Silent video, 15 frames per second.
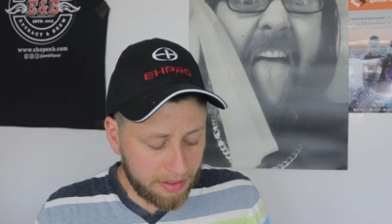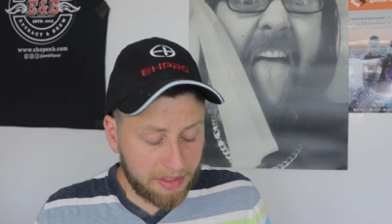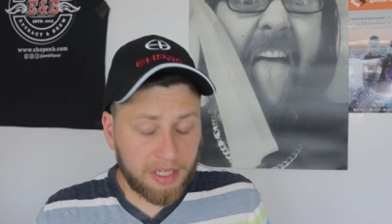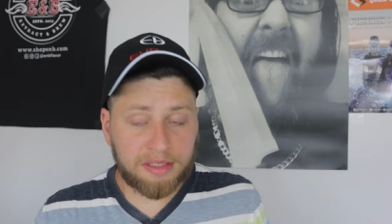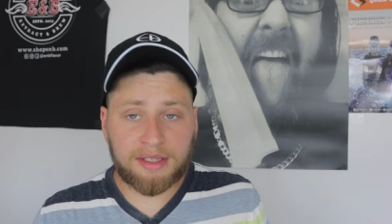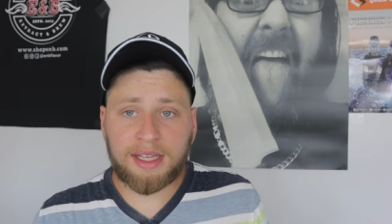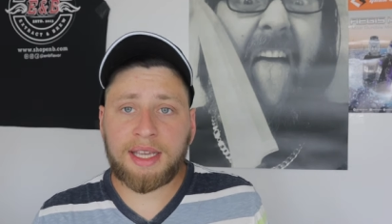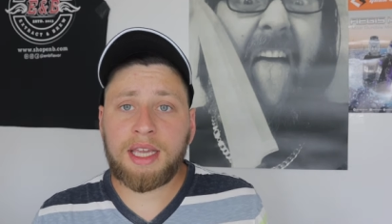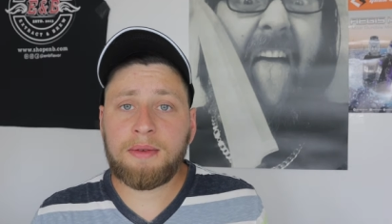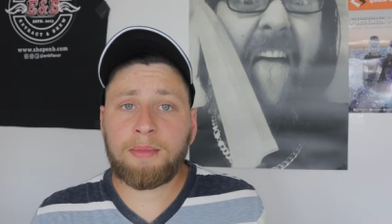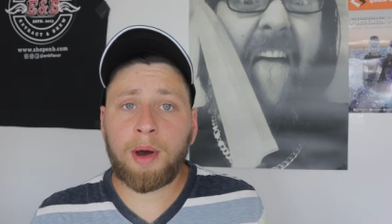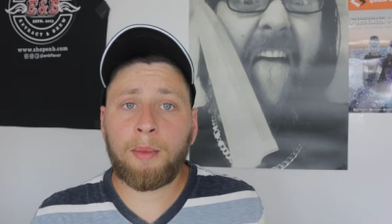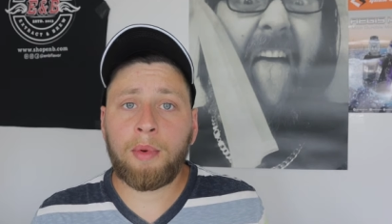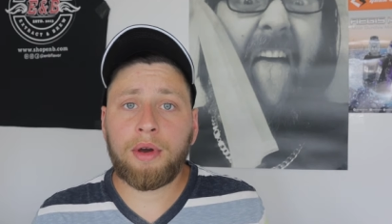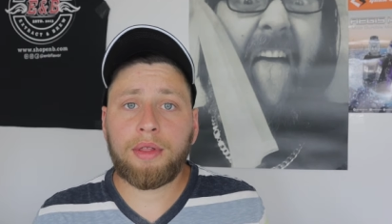Does it
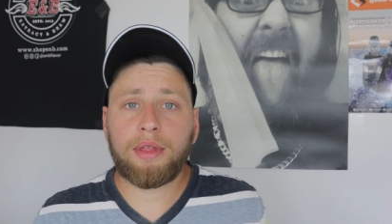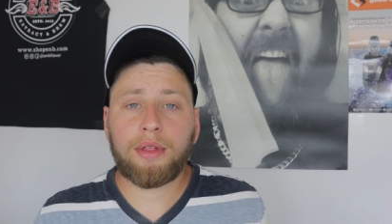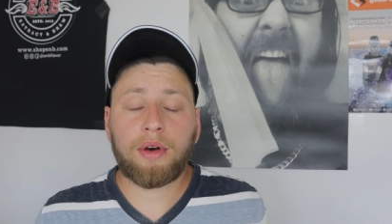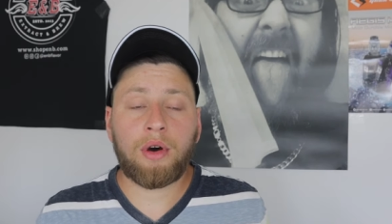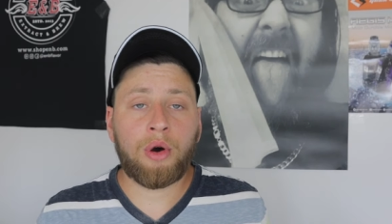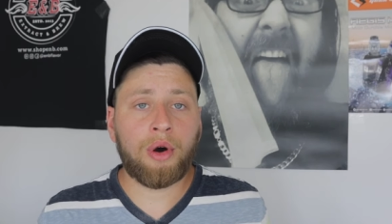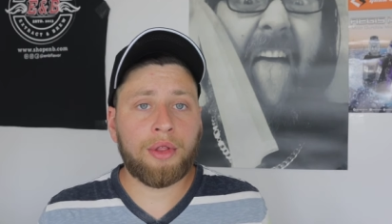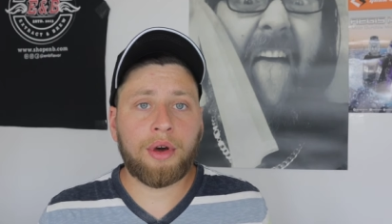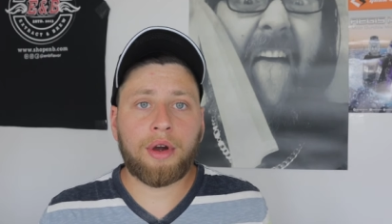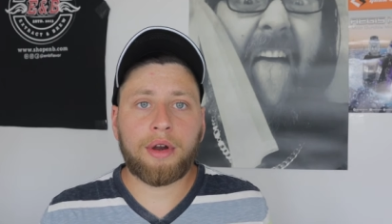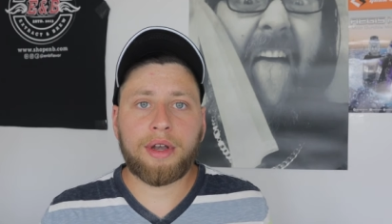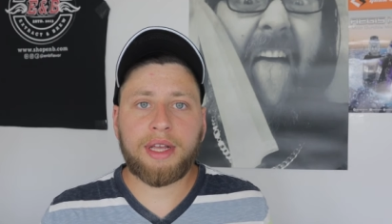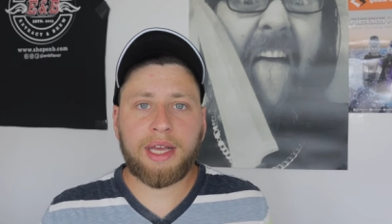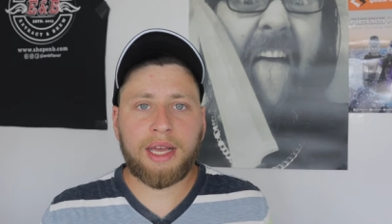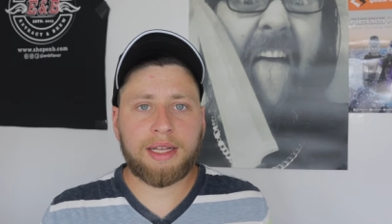keep up with all the
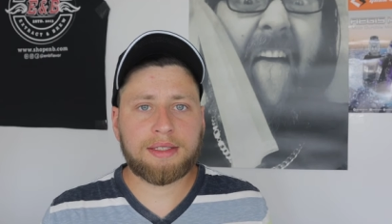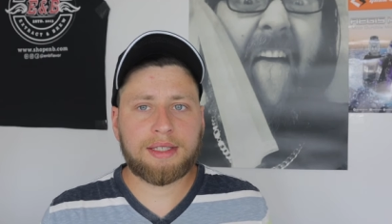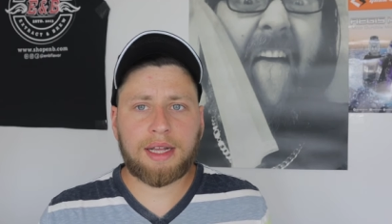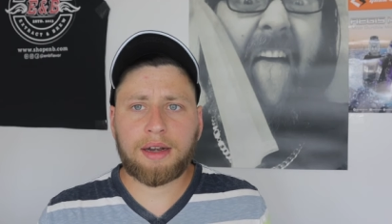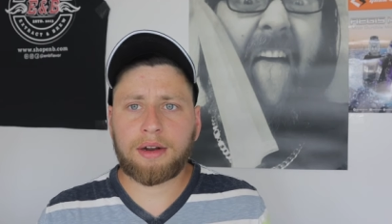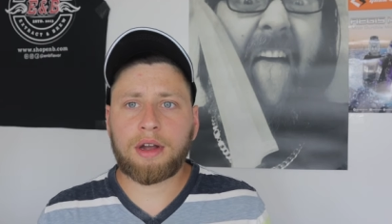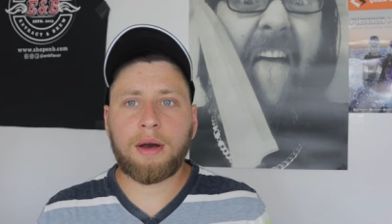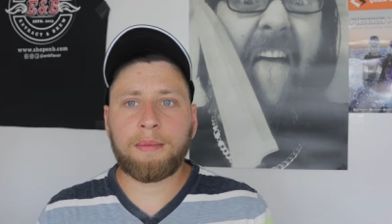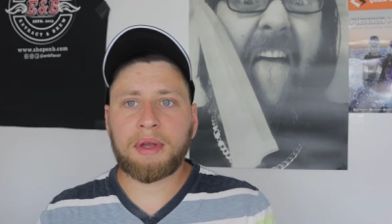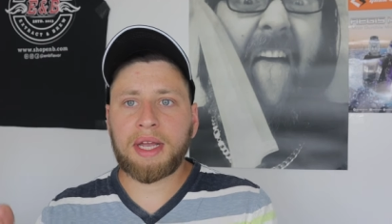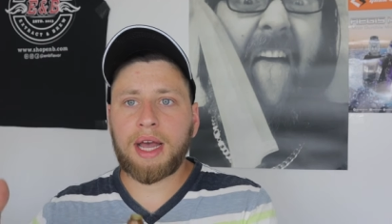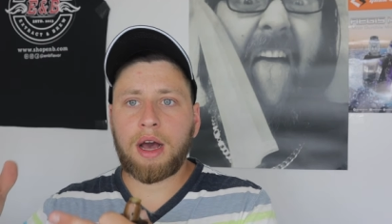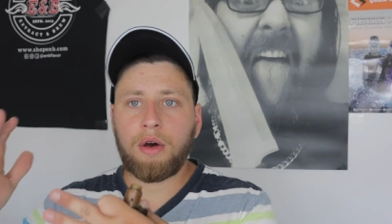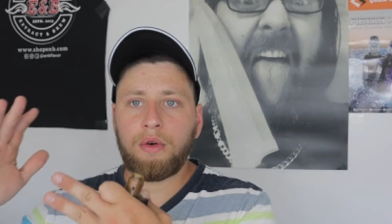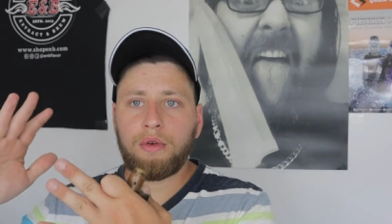RDAs that are
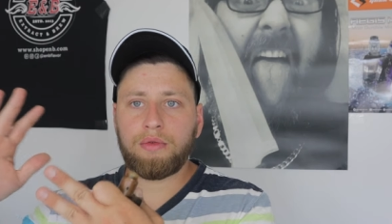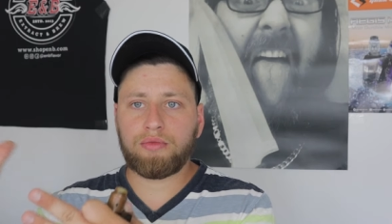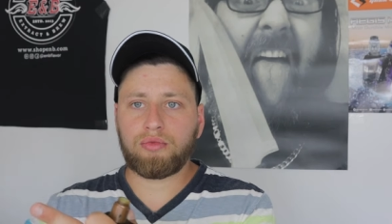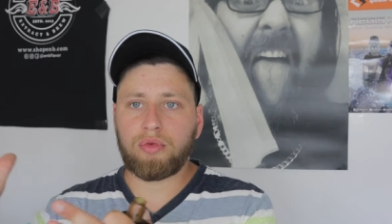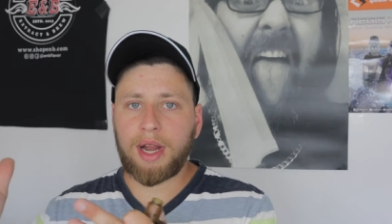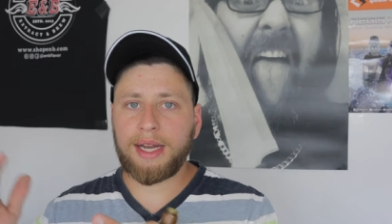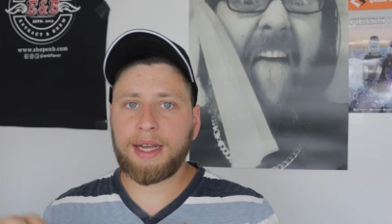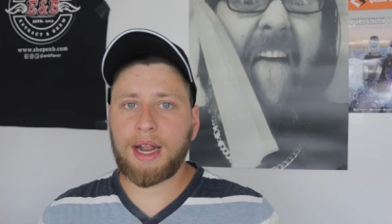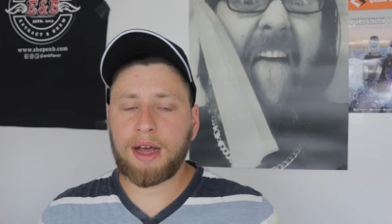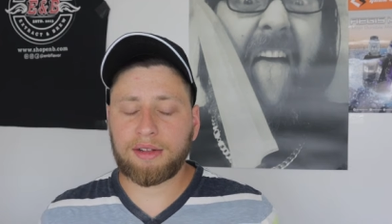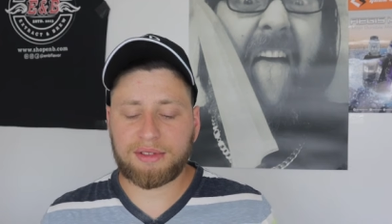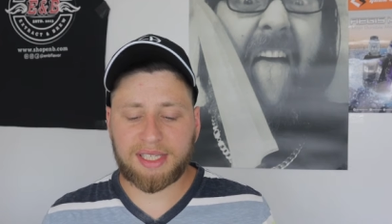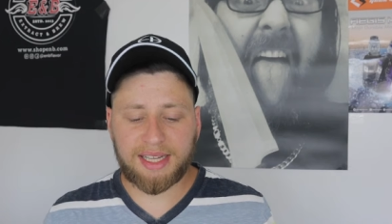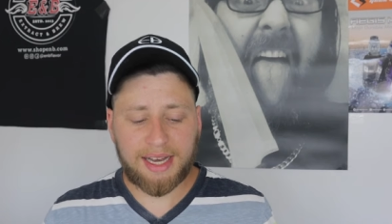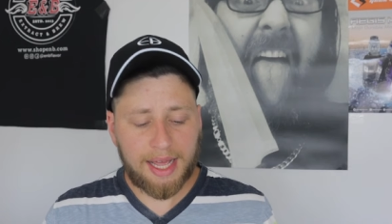coming out right
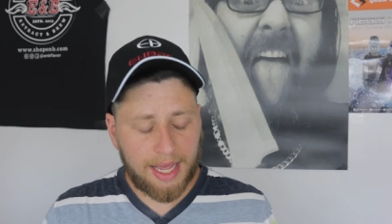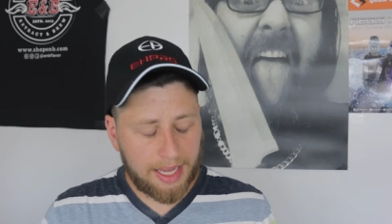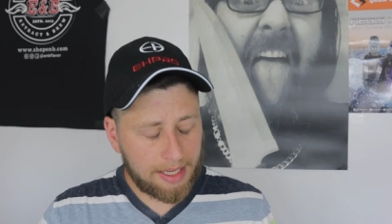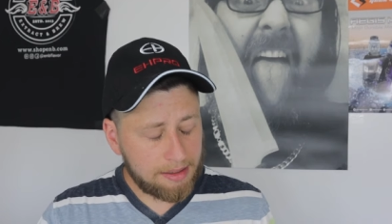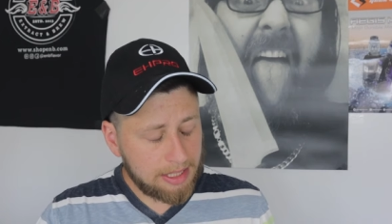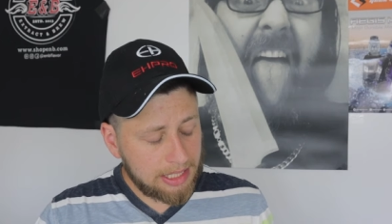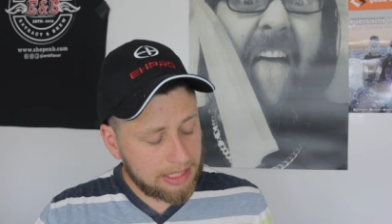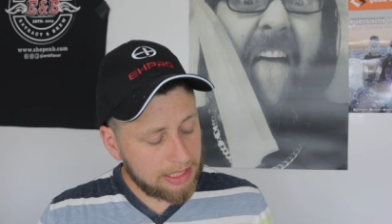now today?